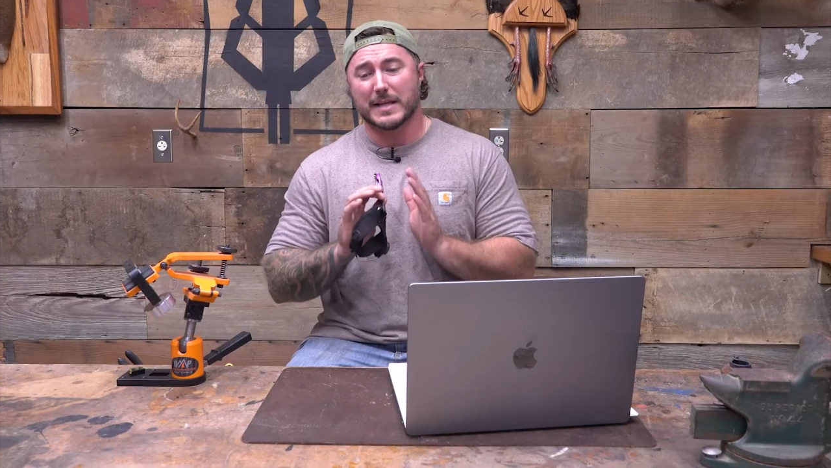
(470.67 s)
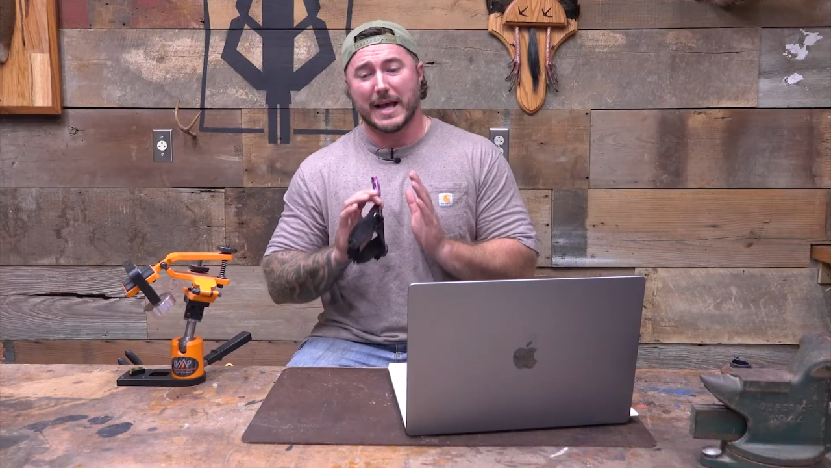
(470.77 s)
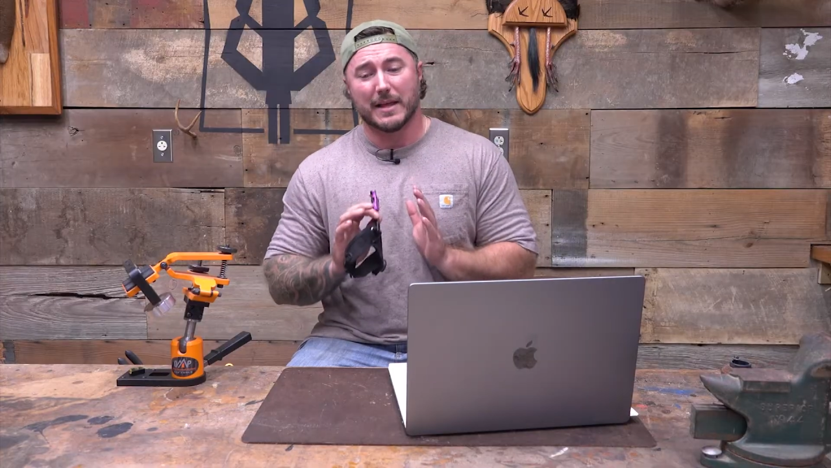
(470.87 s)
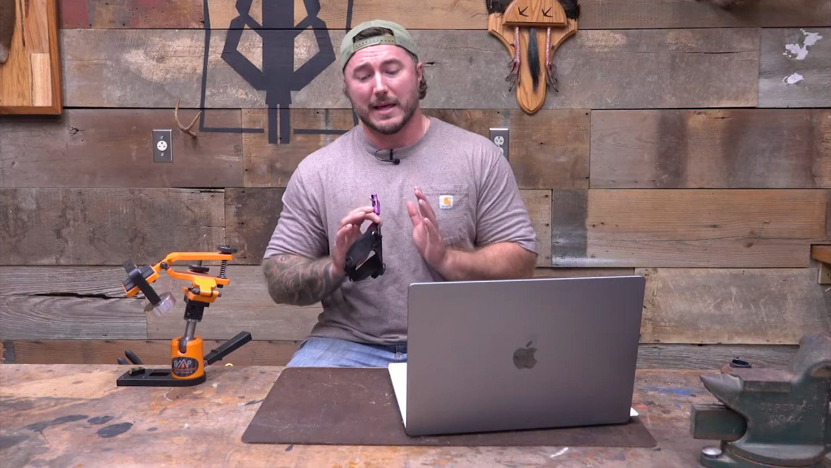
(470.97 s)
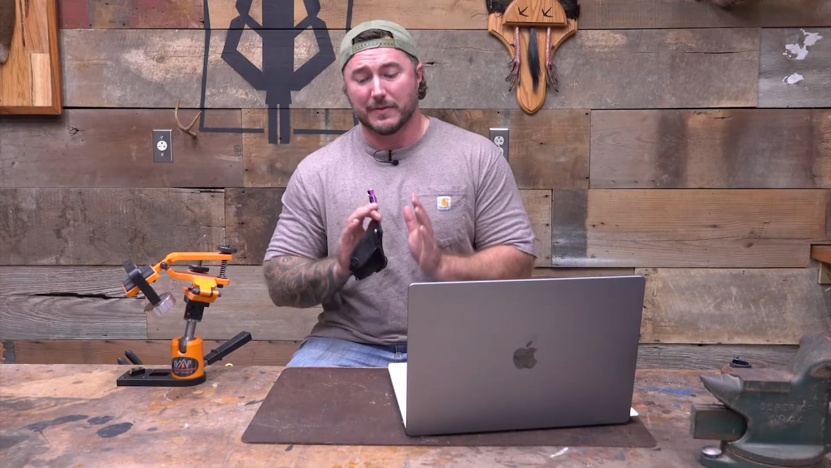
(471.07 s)

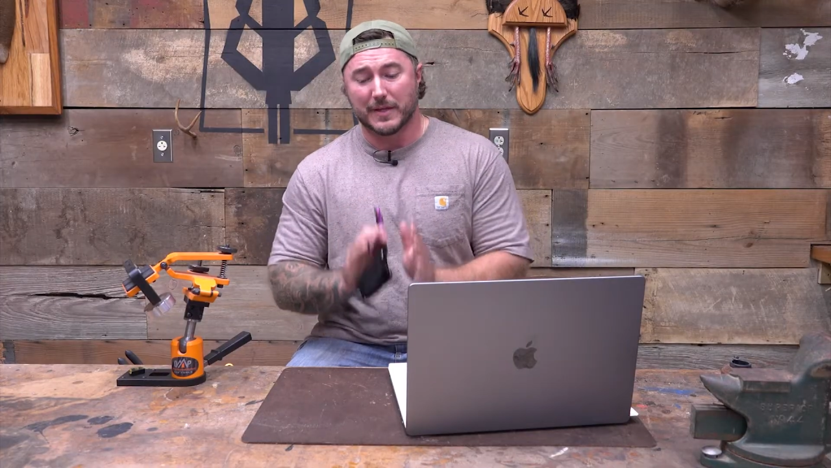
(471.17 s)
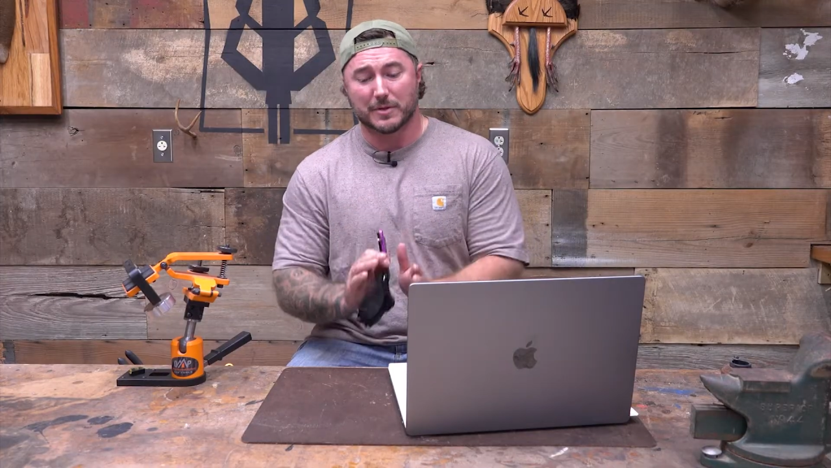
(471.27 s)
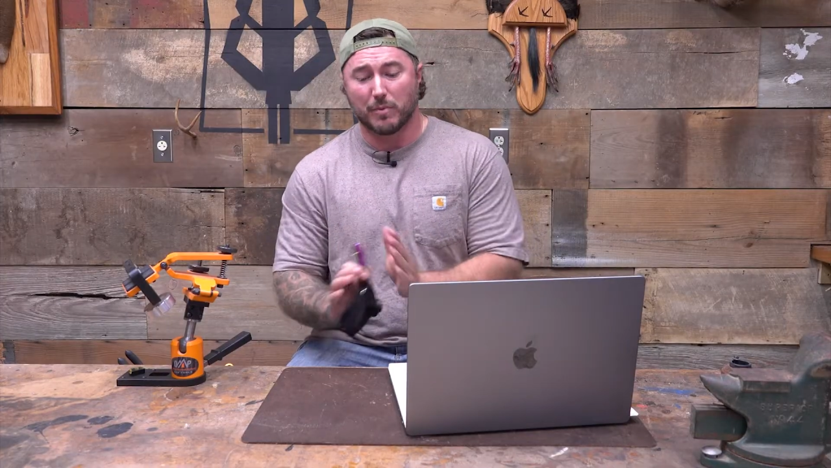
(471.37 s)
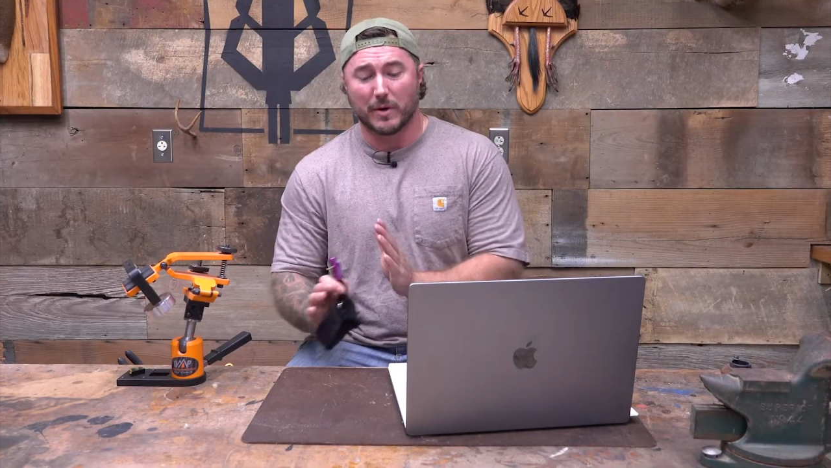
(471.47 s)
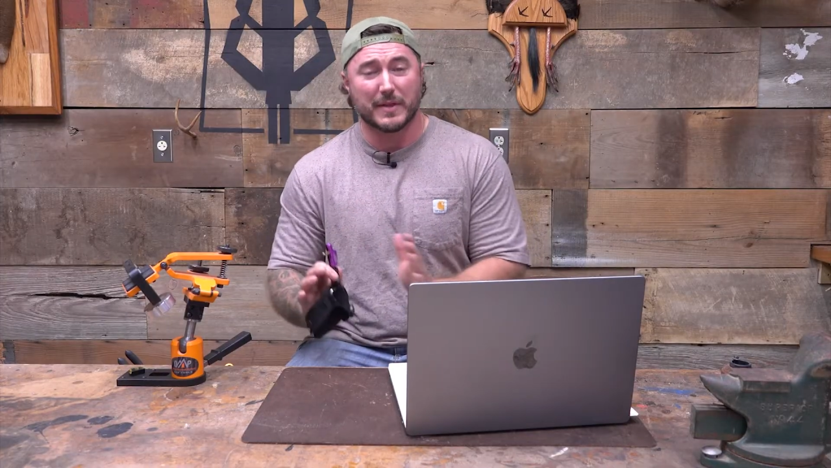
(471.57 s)
At this
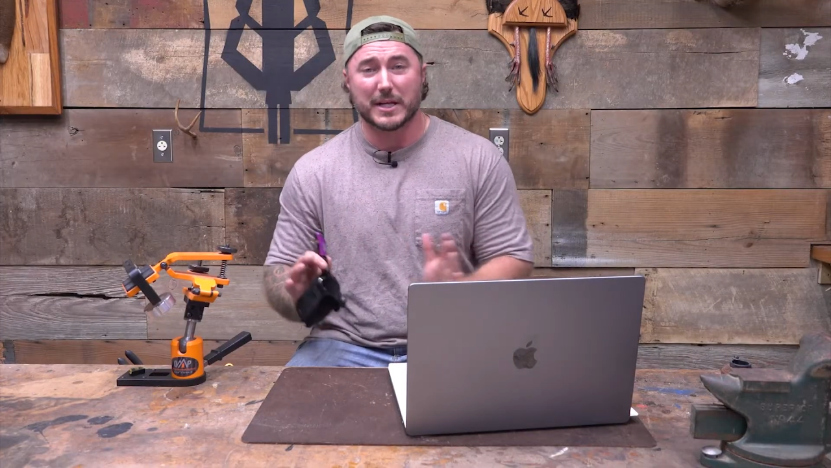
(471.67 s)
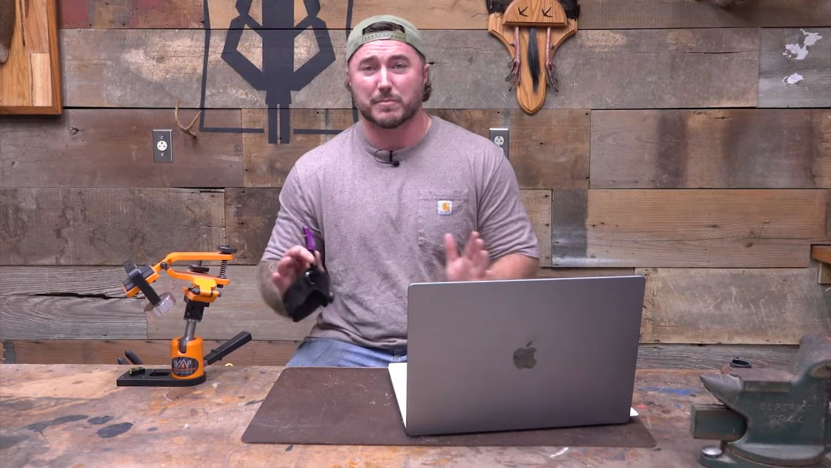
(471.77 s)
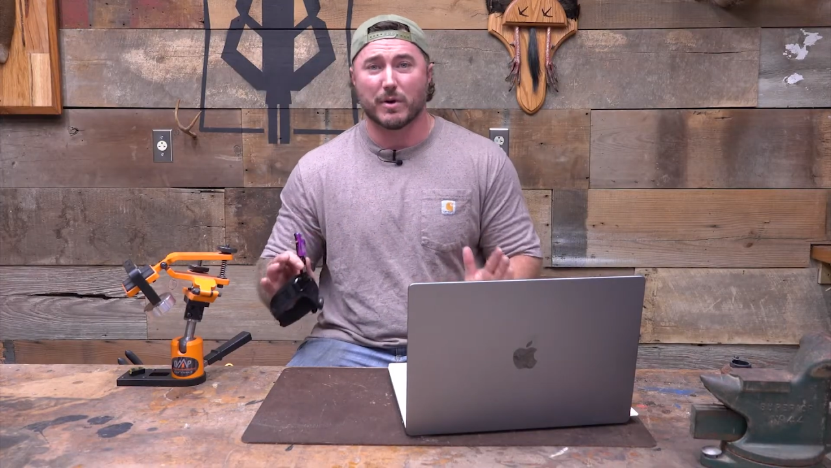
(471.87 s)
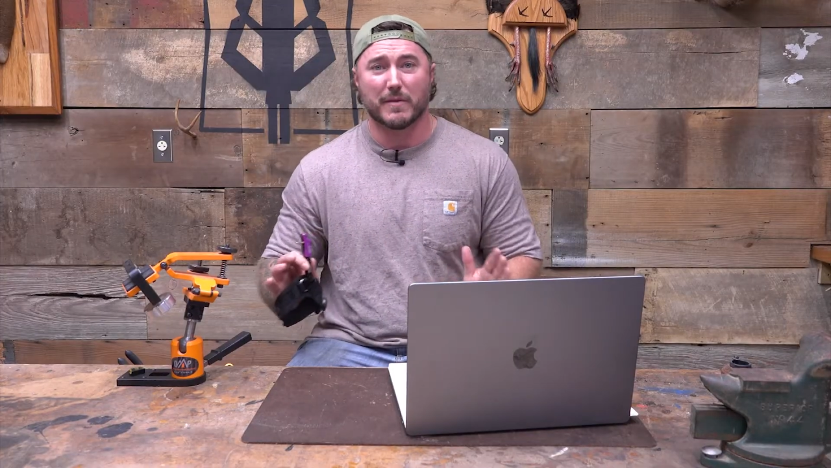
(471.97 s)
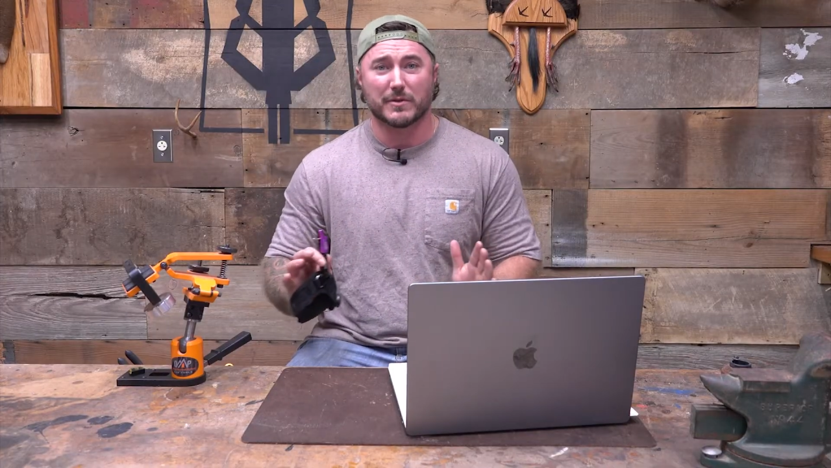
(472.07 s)
point, that's
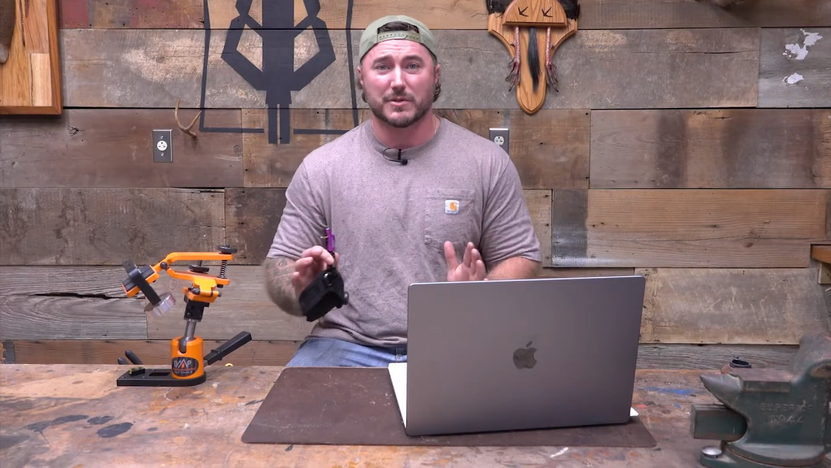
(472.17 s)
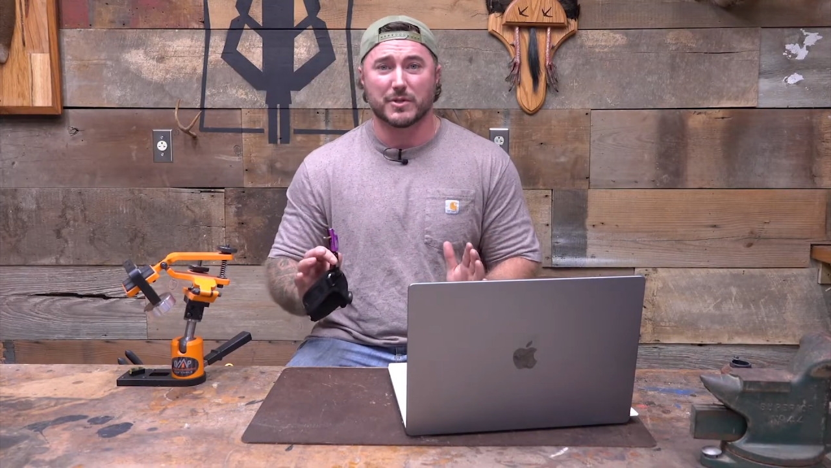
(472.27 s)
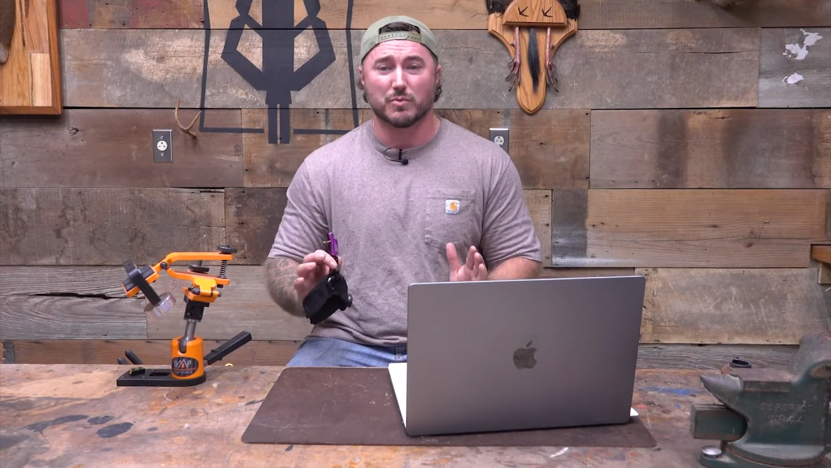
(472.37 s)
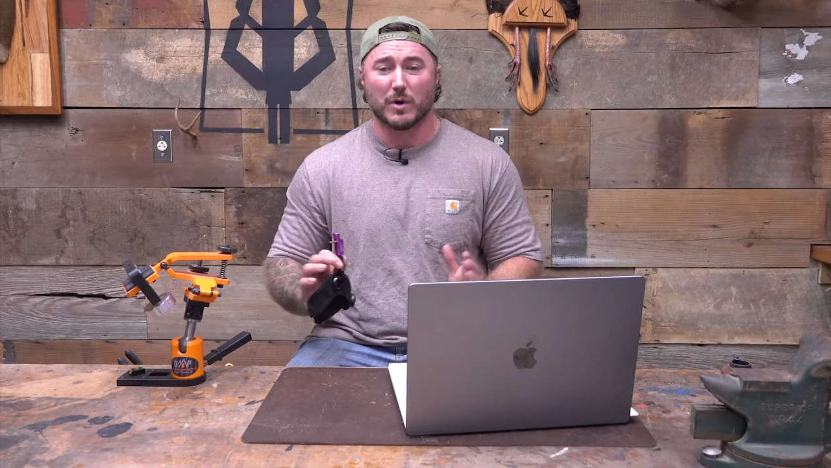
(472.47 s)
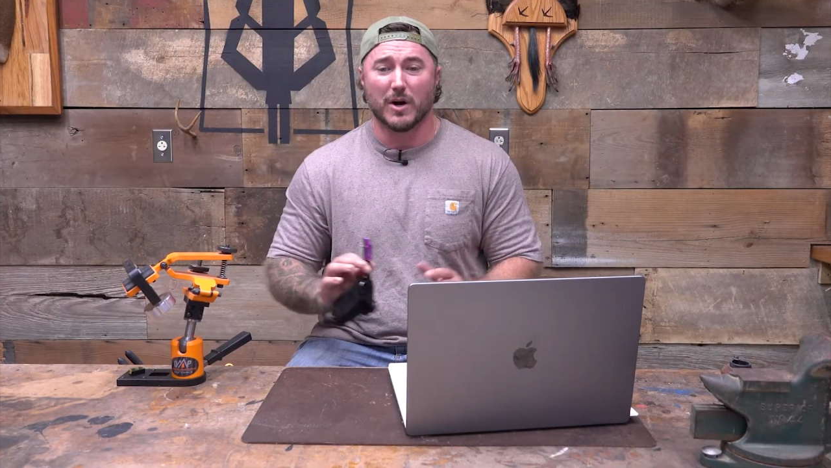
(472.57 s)
preference
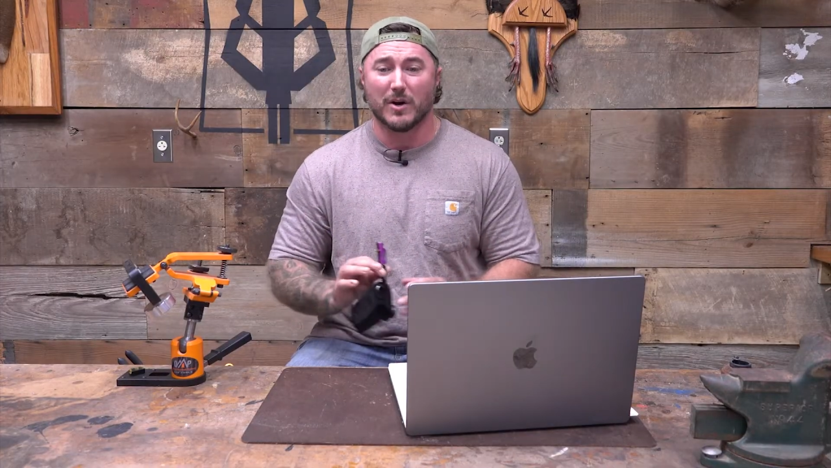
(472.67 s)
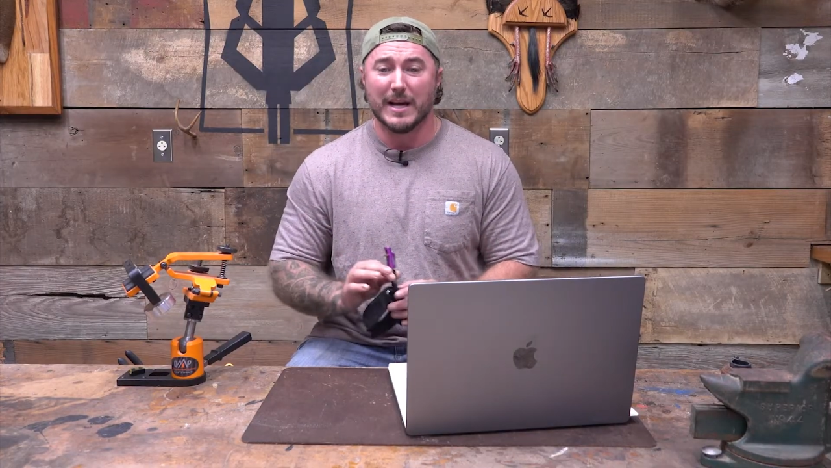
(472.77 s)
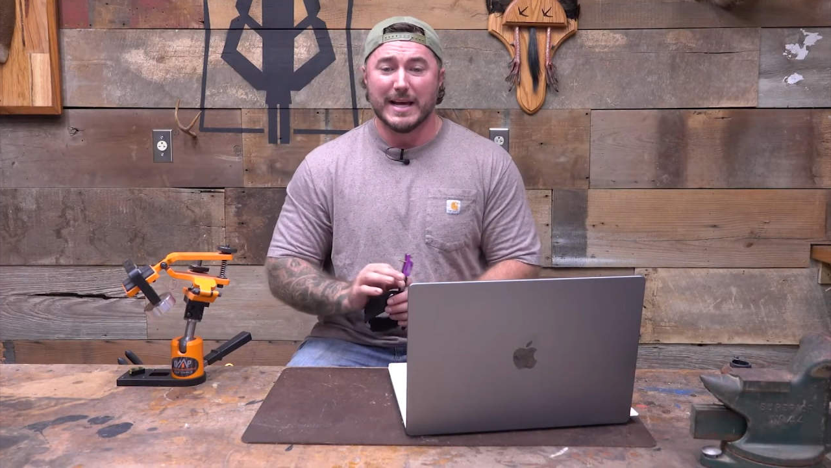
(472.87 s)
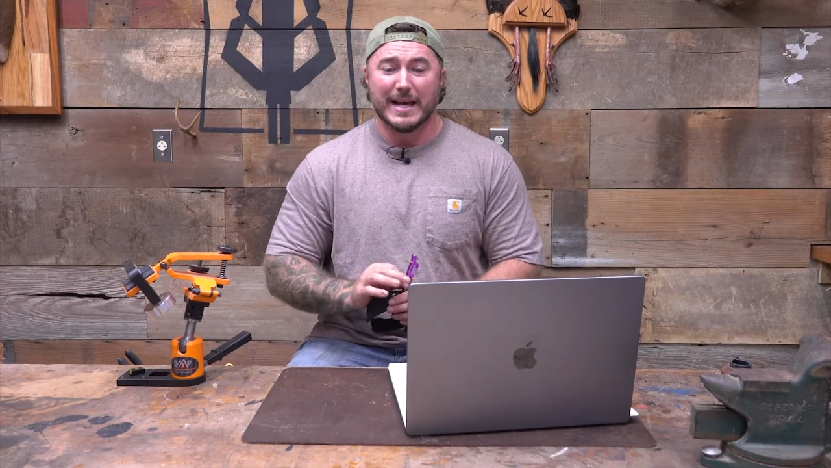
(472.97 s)
as well.